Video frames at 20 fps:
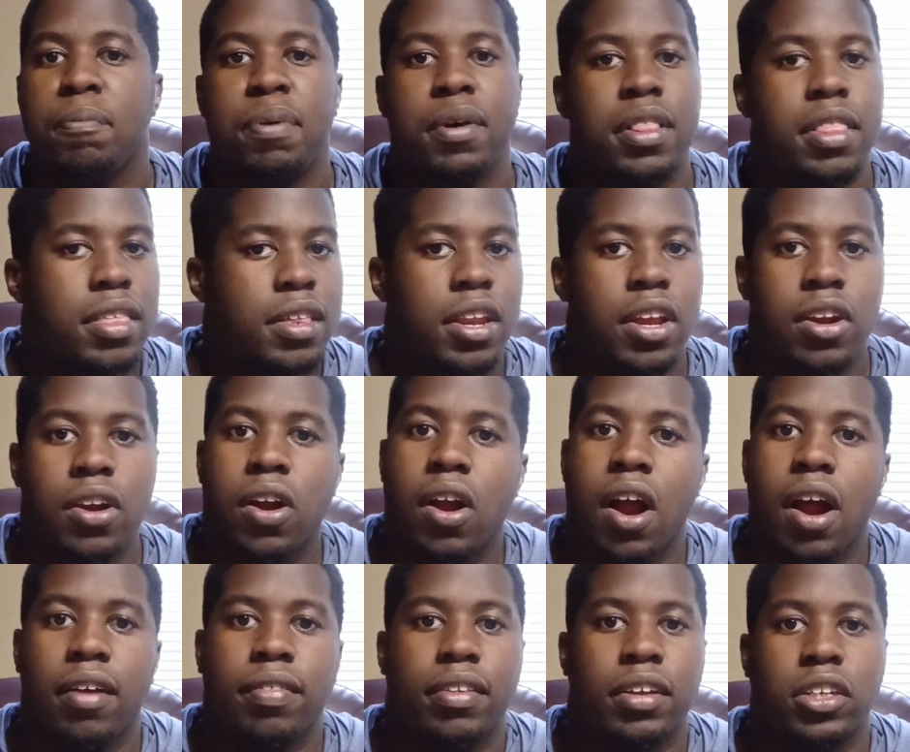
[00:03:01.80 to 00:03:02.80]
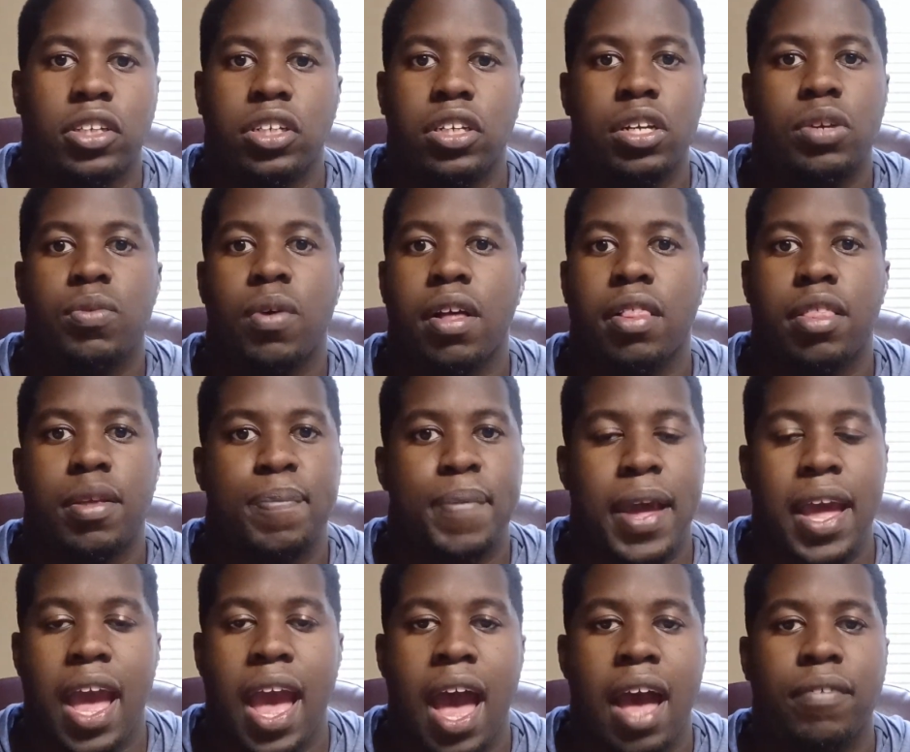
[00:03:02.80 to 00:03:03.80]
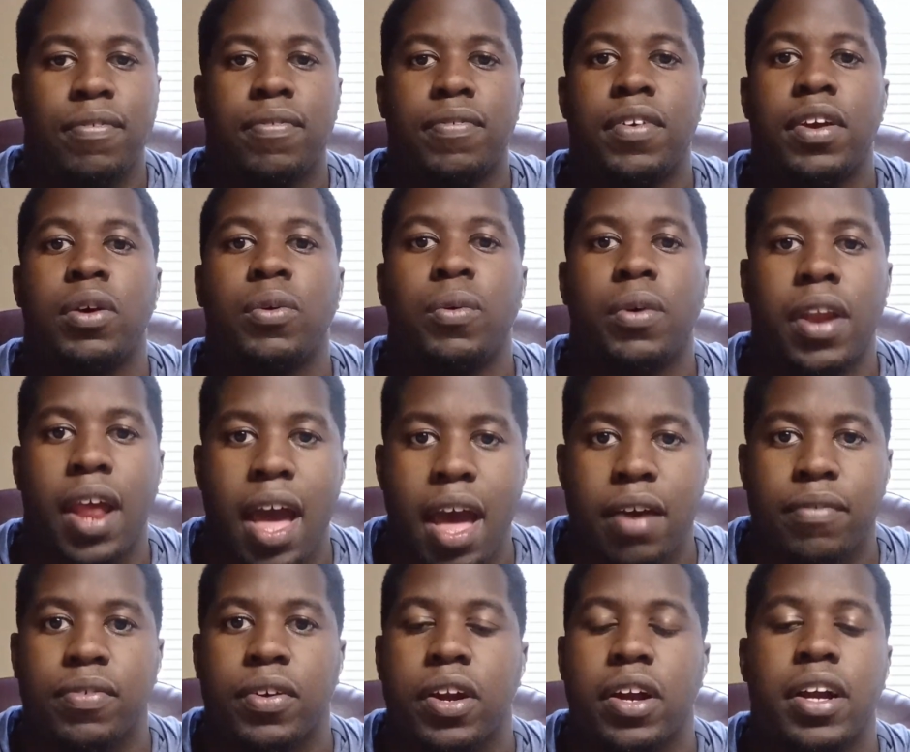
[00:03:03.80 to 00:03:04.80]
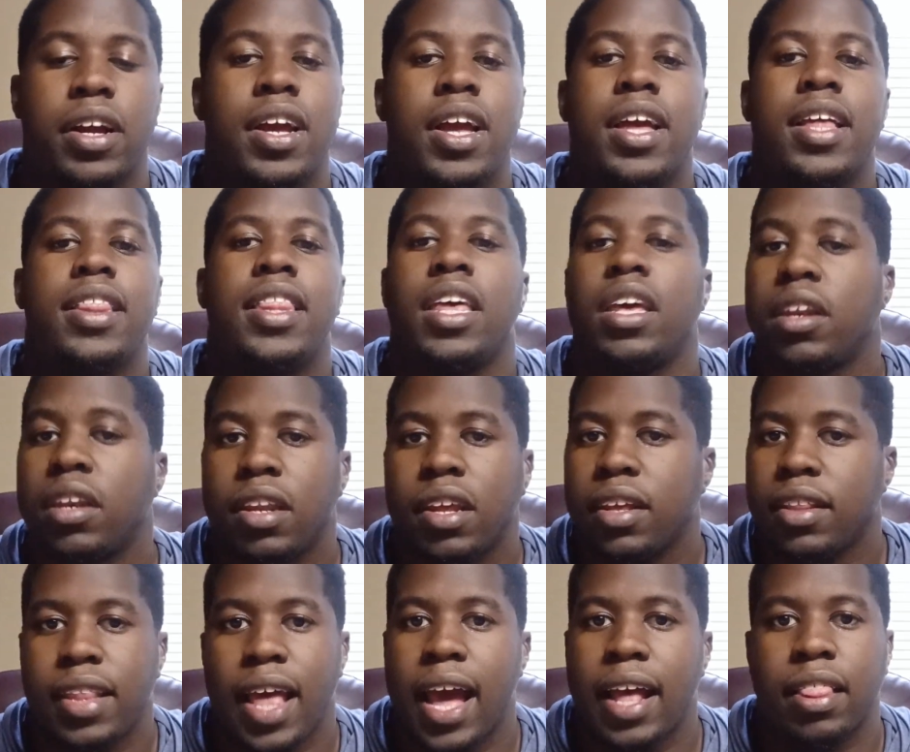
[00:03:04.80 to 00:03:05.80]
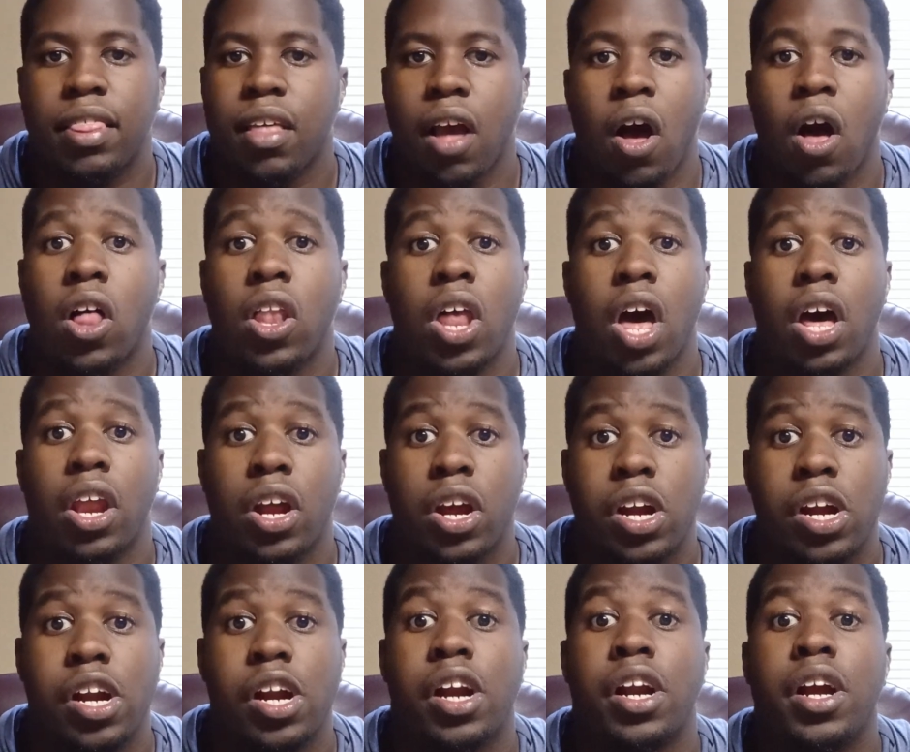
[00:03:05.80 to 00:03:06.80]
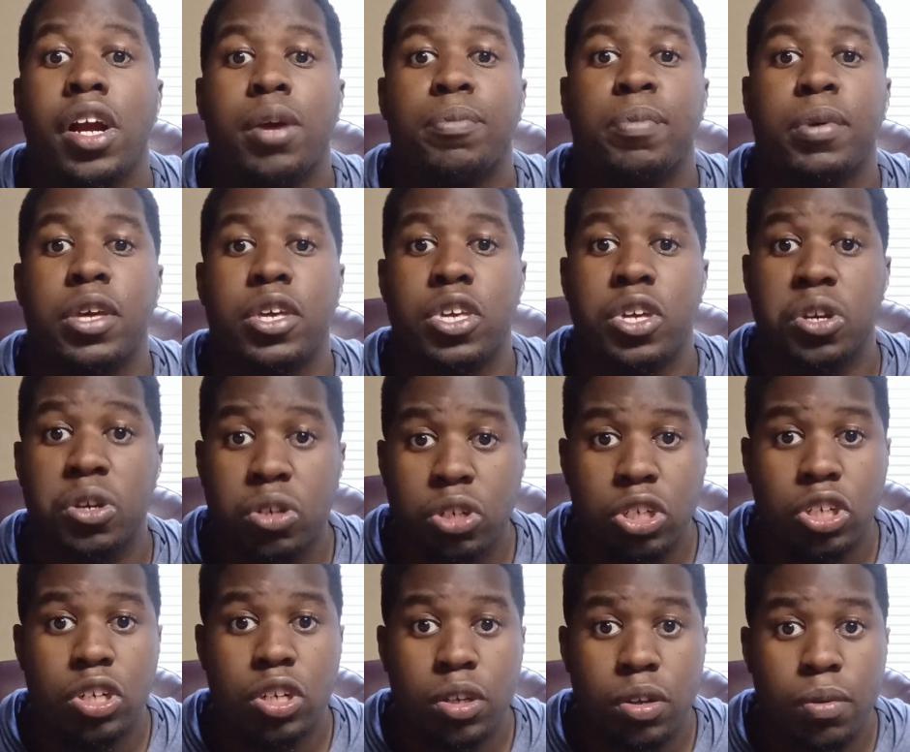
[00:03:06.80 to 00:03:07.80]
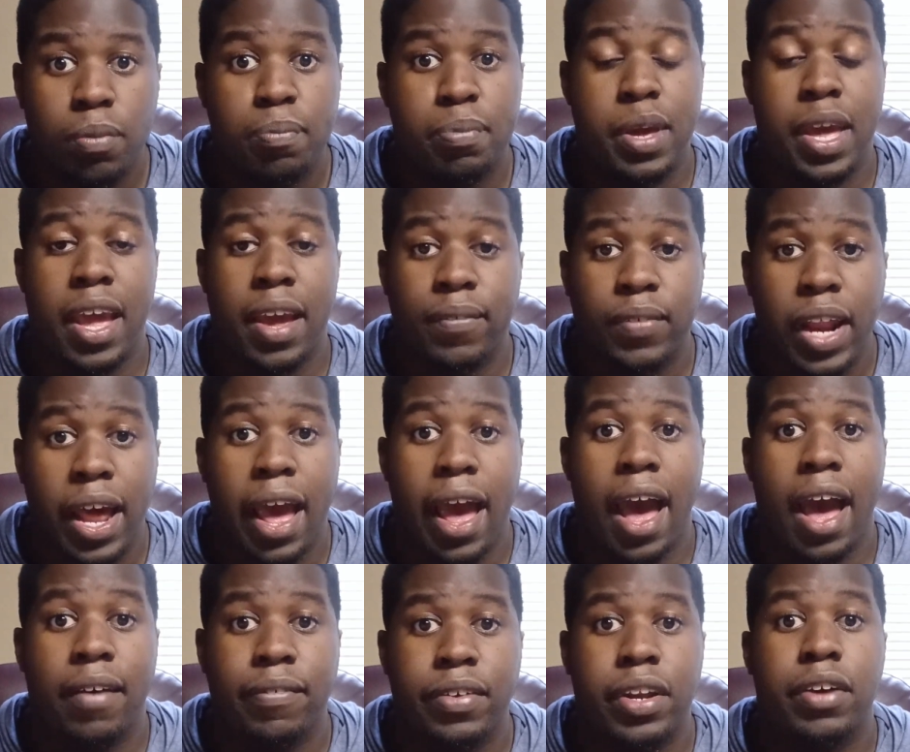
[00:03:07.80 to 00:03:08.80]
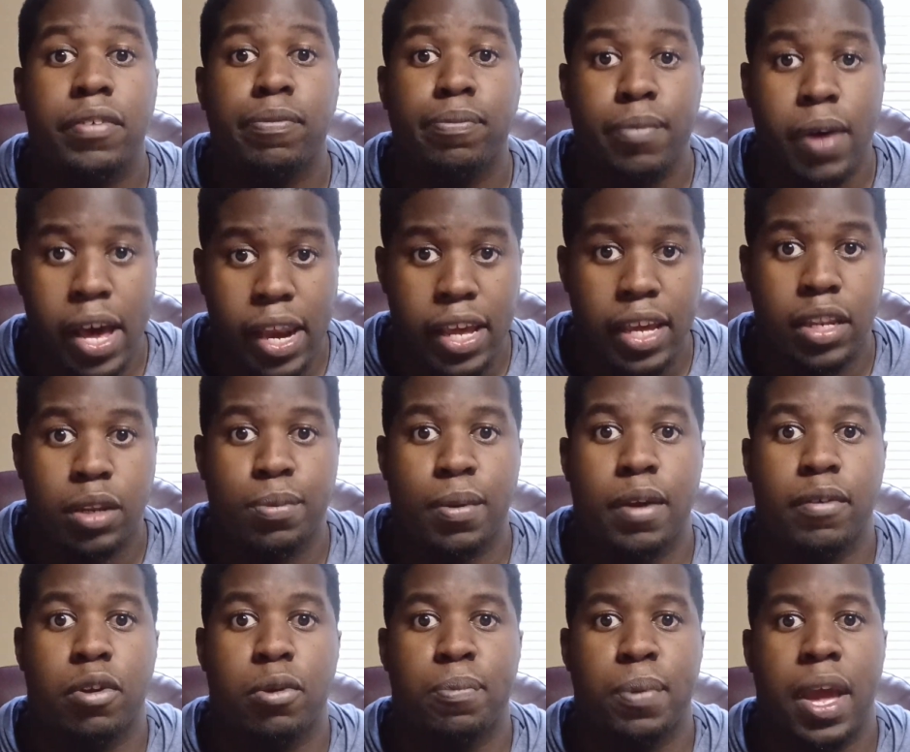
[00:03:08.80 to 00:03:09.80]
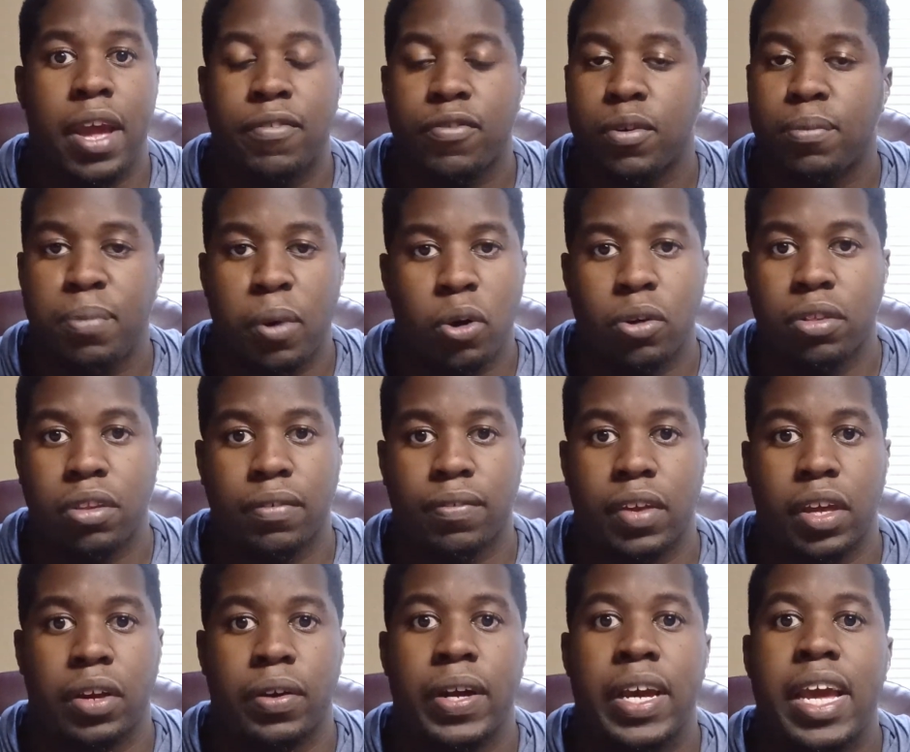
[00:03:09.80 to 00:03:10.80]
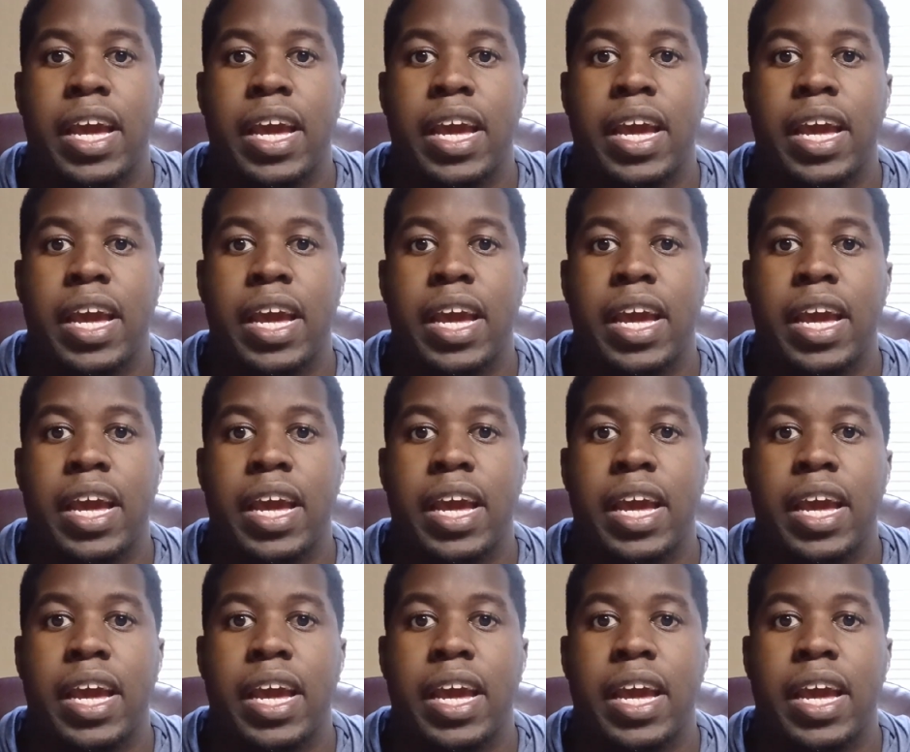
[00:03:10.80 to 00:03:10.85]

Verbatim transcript: puts it in her heart that she wants to pay half of it, whatever, then th- that's all on her. But you should be able to have enough money to be able to pay for both of you.